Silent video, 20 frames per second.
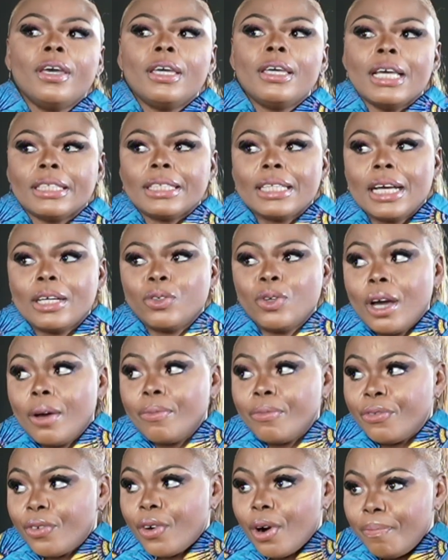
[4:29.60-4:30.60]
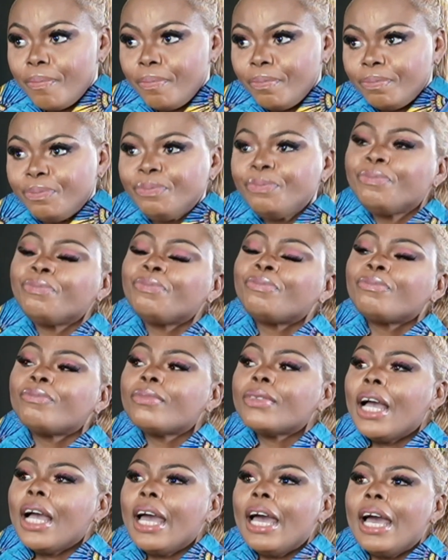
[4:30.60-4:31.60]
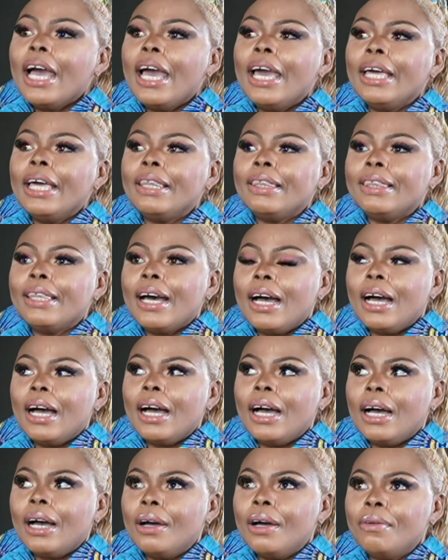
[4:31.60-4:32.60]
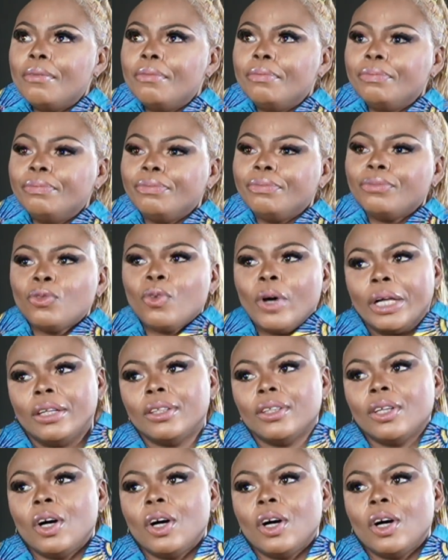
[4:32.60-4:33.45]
Yes, that's where I'm from. Okay and um, well,